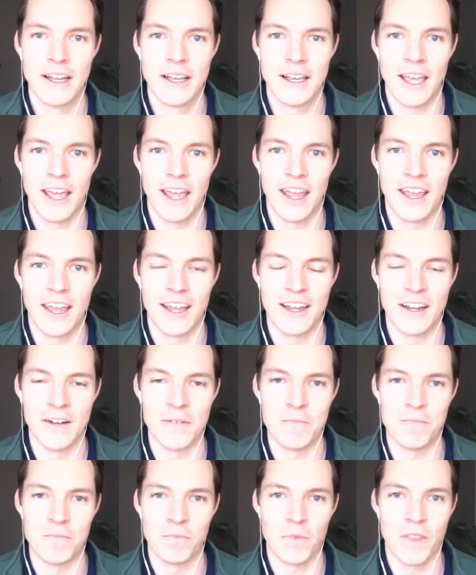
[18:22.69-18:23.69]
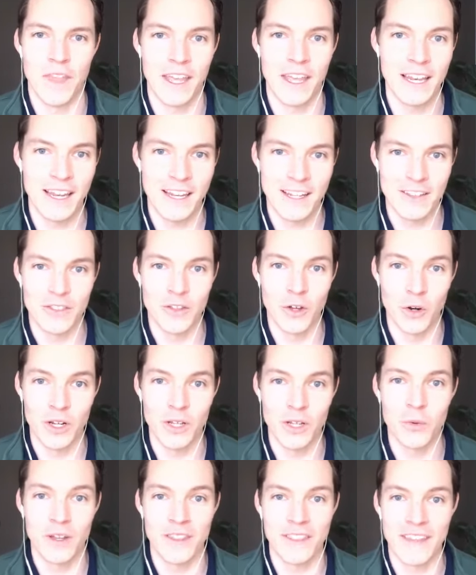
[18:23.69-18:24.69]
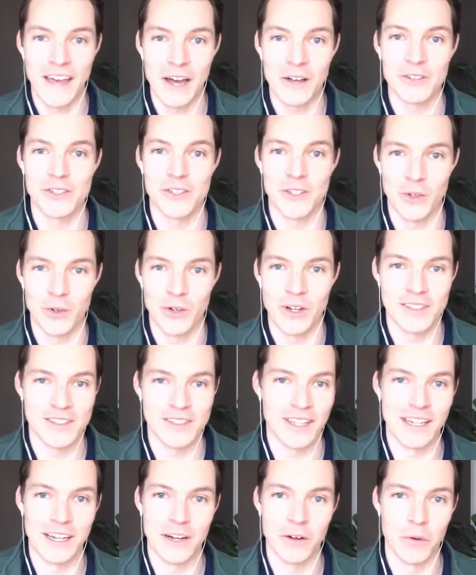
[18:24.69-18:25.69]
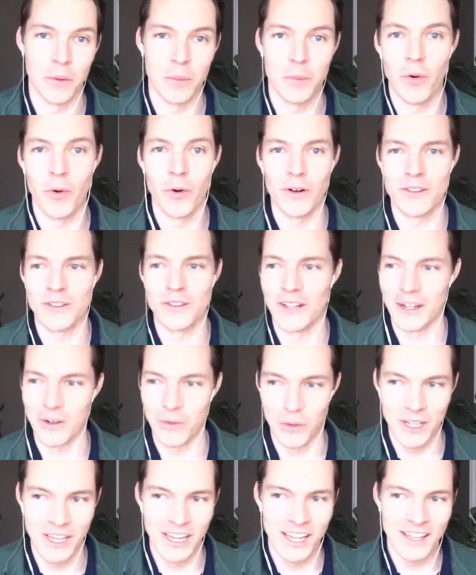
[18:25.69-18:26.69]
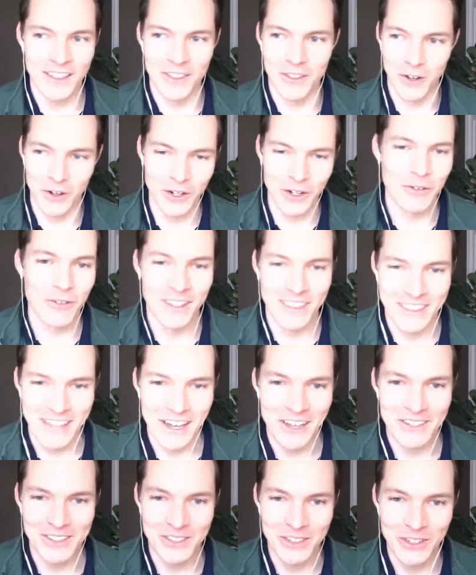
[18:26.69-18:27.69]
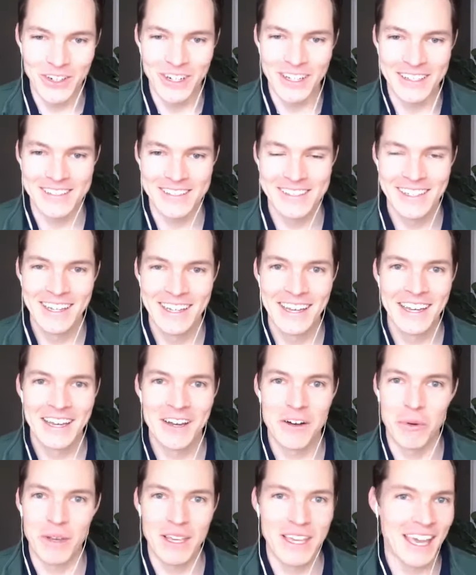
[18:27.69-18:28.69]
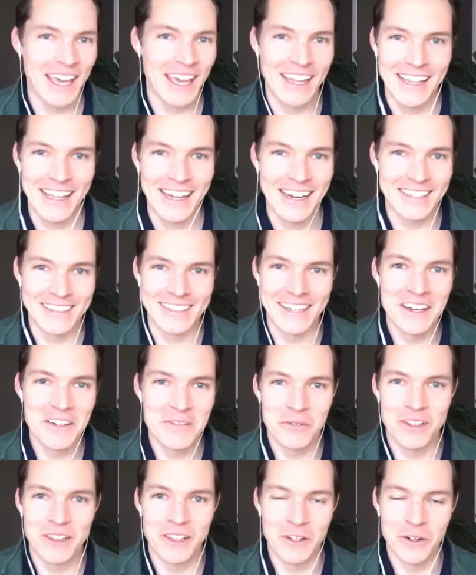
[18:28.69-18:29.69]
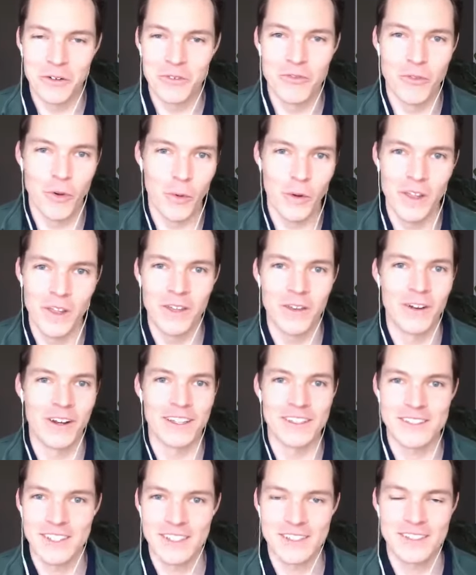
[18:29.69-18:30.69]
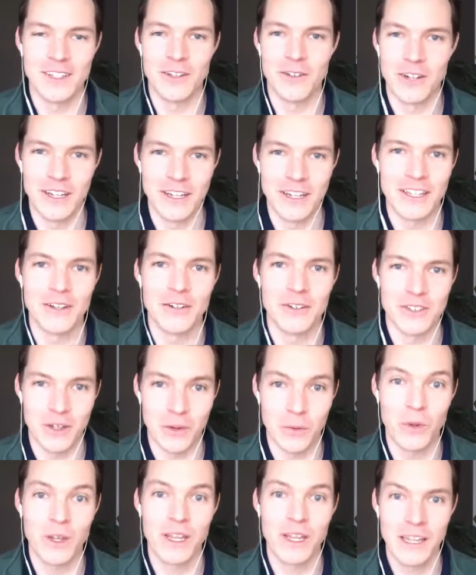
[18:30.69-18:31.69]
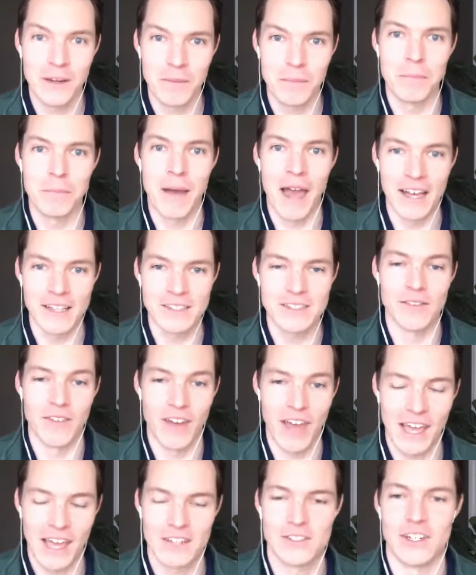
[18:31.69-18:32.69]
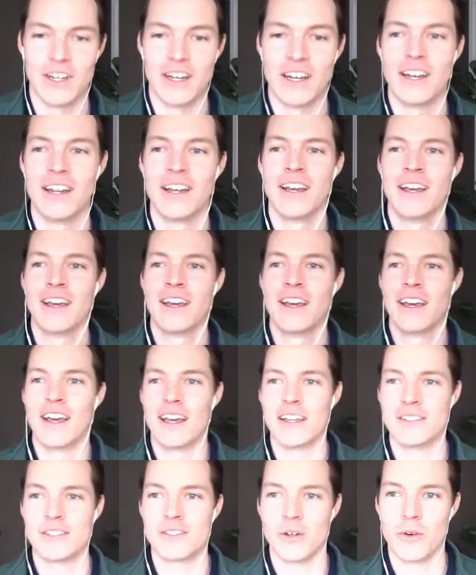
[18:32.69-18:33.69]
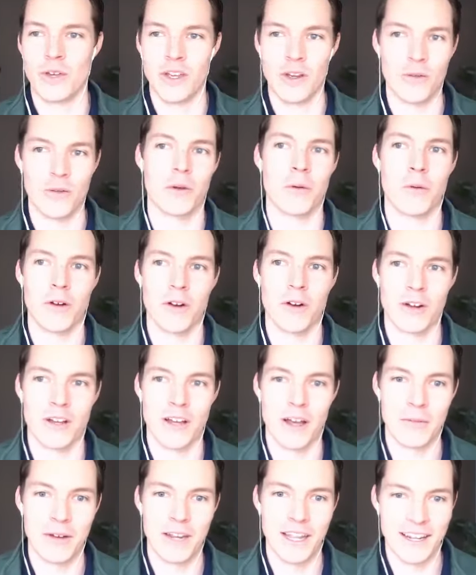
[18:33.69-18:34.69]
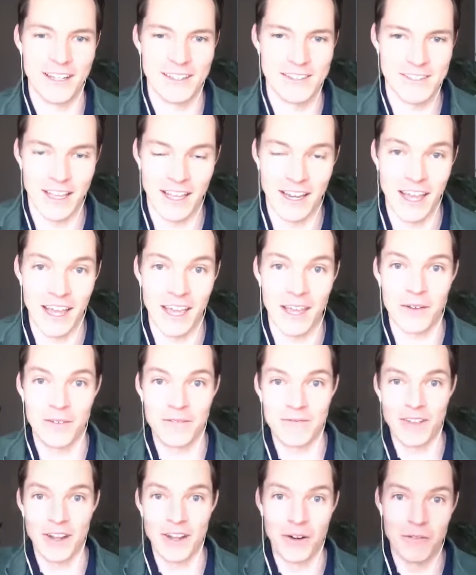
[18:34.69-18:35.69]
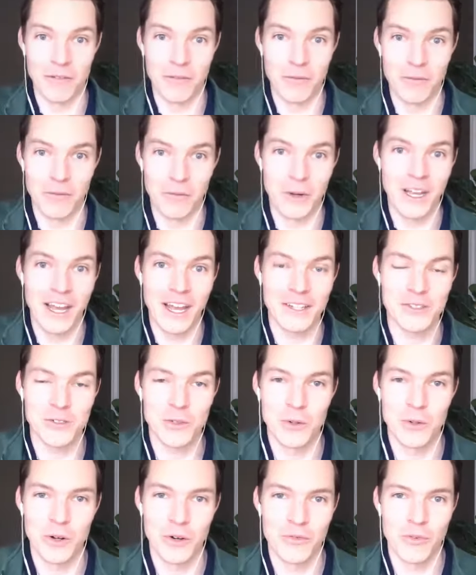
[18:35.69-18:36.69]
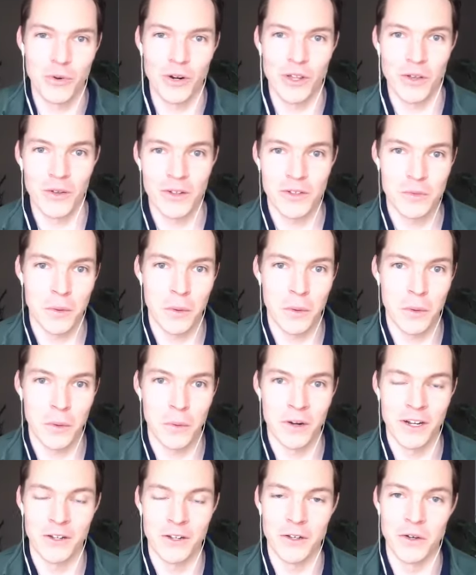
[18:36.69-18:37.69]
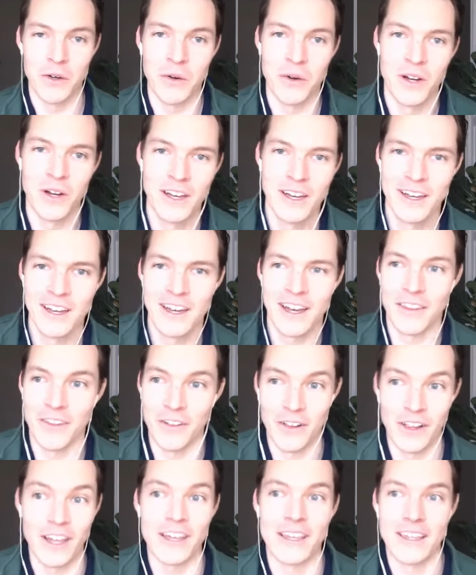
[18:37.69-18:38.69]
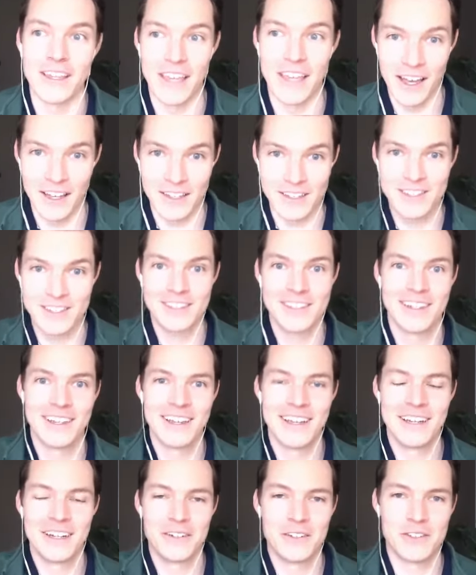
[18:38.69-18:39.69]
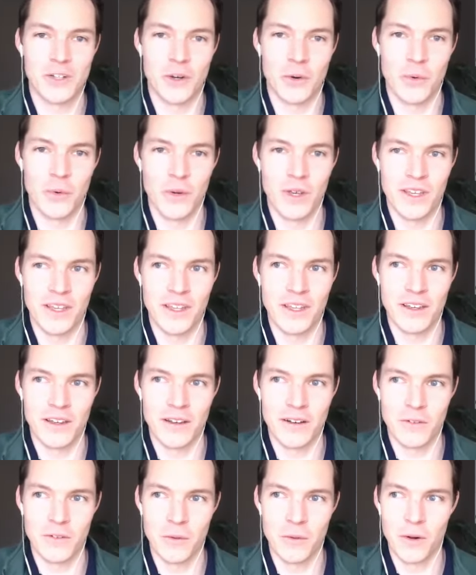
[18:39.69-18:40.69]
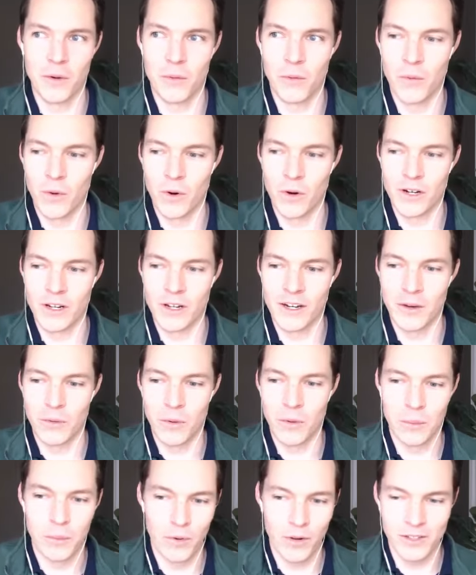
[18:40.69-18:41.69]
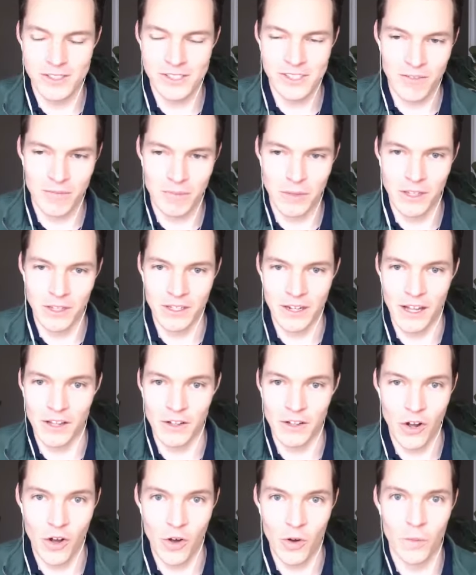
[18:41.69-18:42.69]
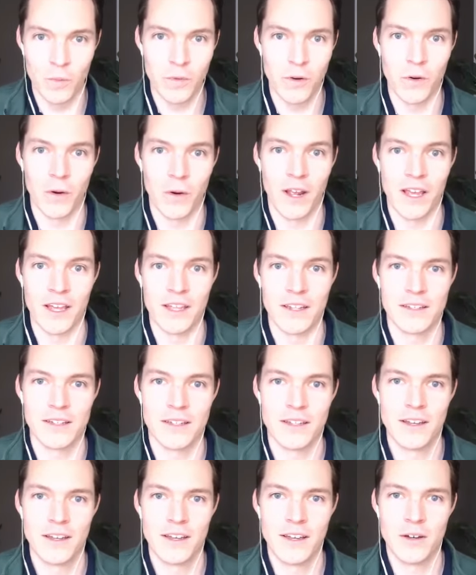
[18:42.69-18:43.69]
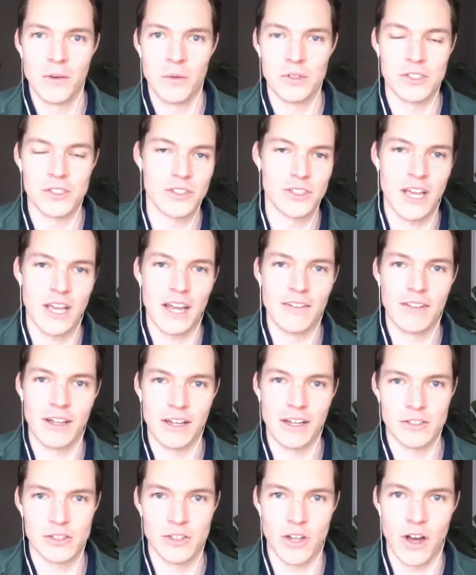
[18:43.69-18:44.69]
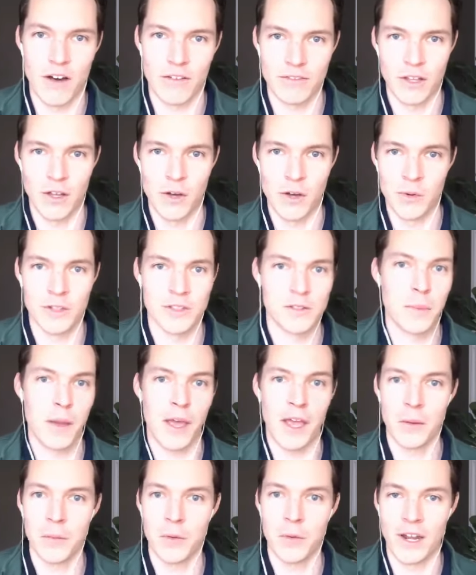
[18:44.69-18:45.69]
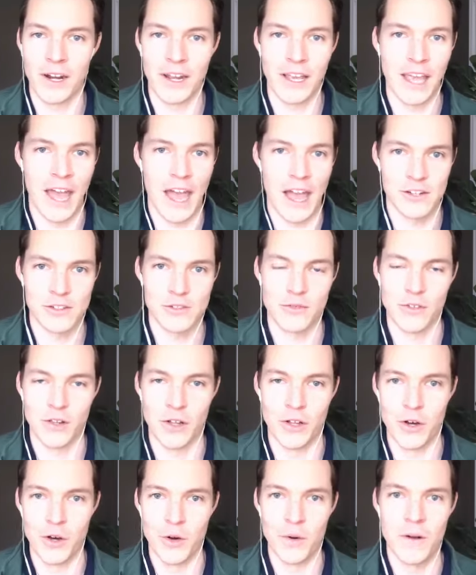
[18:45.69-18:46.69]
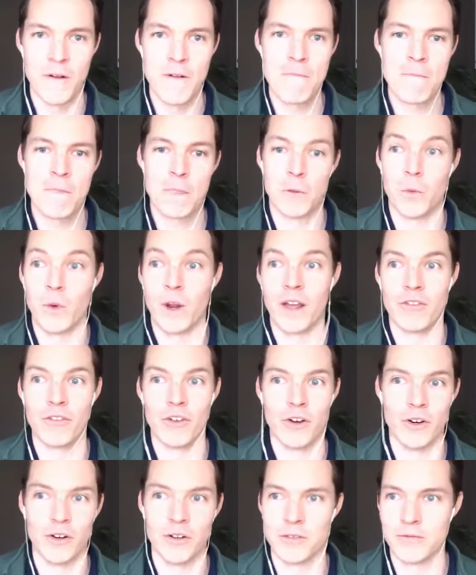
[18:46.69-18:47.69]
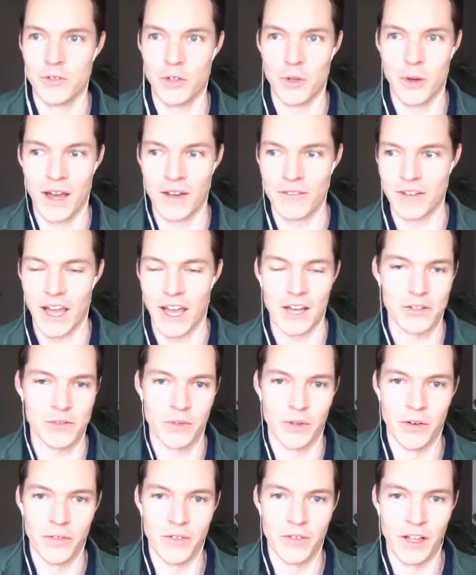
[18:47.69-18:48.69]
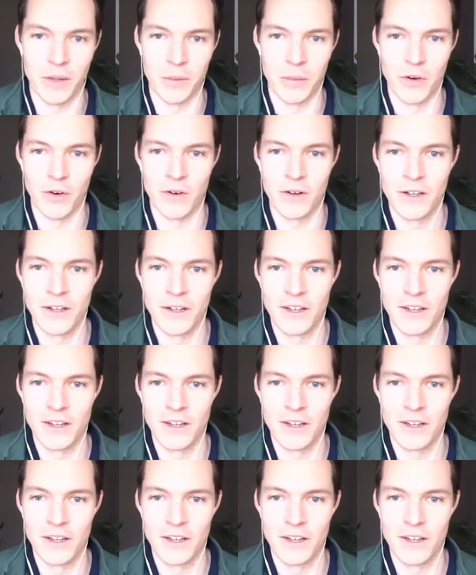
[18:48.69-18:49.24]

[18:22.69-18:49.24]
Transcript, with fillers: hmm And they needed 31,000 units. They did a report. They're like, we need 31,000 units. We can't get it done with little 40 unit, 60 unit deals. Like, we need massive action. And so here we were coming in and saying, hey, you know, we got 240 units we want to do. And they're like, yes. So we we were awarded a 1.7 million dollar home grant which is kind of like a soft loan. It's payable out of cash flow whenever you have cash flow available.